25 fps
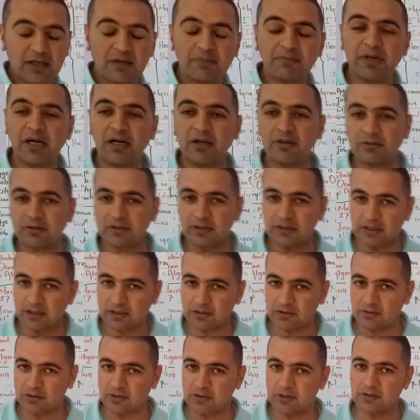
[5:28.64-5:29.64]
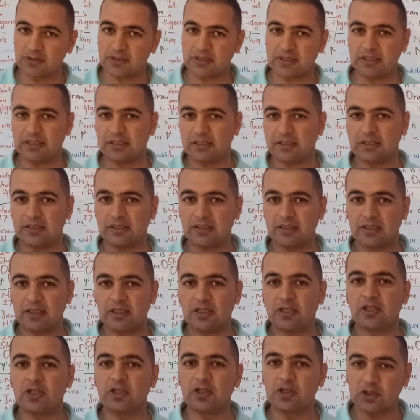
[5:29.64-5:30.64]
about introducing
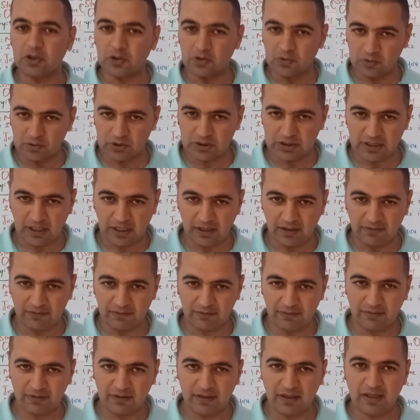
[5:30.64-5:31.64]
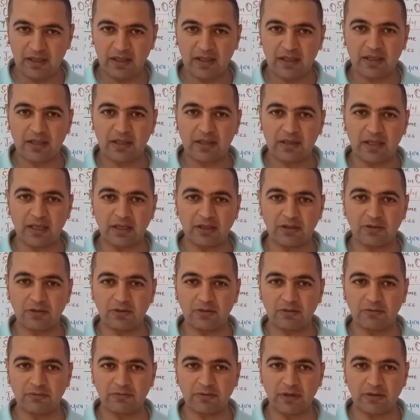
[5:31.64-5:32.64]
yourself. Thank
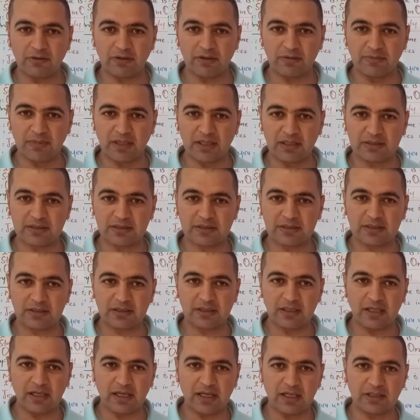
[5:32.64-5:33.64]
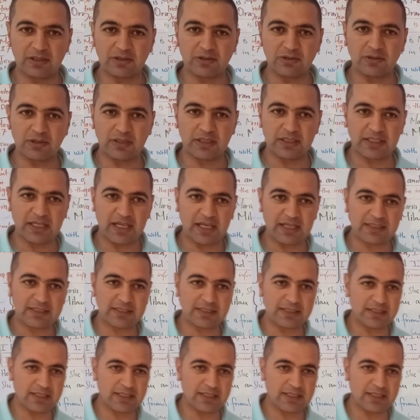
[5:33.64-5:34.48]
you very much and to the next